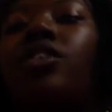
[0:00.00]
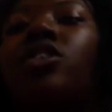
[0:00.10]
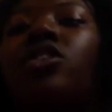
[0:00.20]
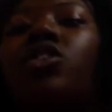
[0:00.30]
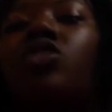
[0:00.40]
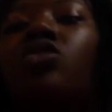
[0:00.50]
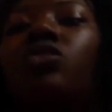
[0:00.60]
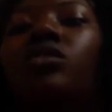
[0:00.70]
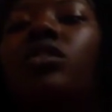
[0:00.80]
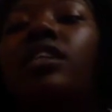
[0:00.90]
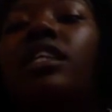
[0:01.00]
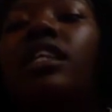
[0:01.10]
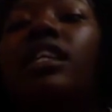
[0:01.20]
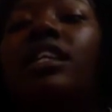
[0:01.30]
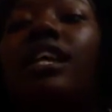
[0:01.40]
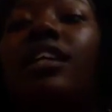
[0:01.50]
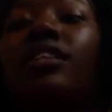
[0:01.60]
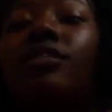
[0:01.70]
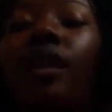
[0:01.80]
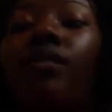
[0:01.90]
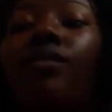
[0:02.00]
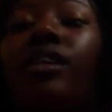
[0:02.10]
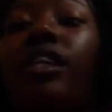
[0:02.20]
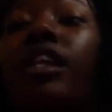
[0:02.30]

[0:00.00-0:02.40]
to guess the right one,